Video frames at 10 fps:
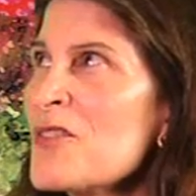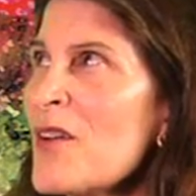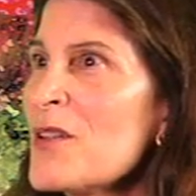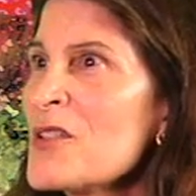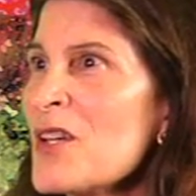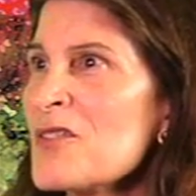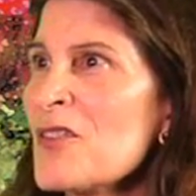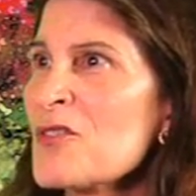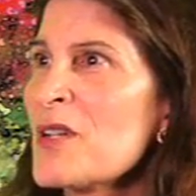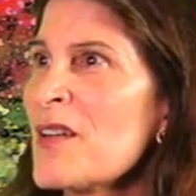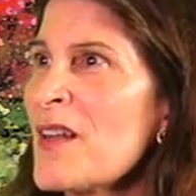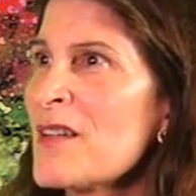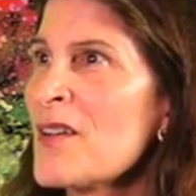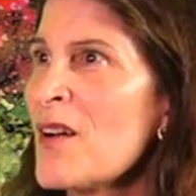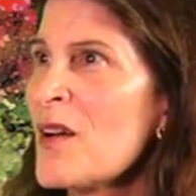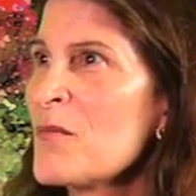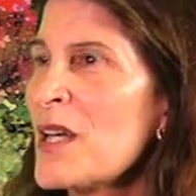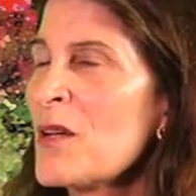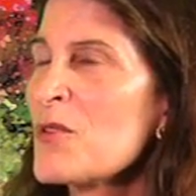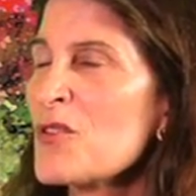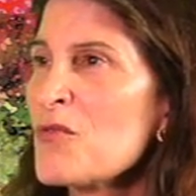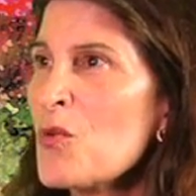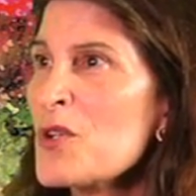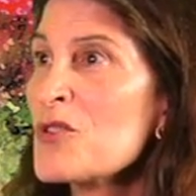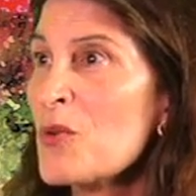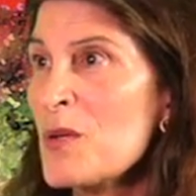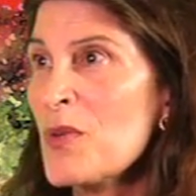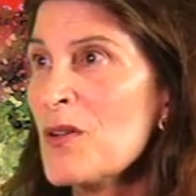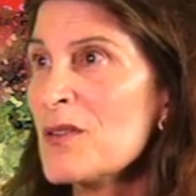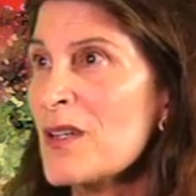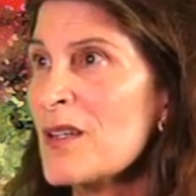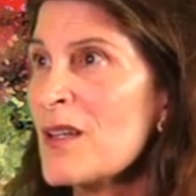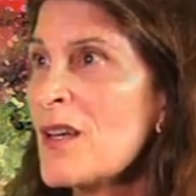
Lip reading: 7 Chestnut Street at that time, and it was a 4-story building.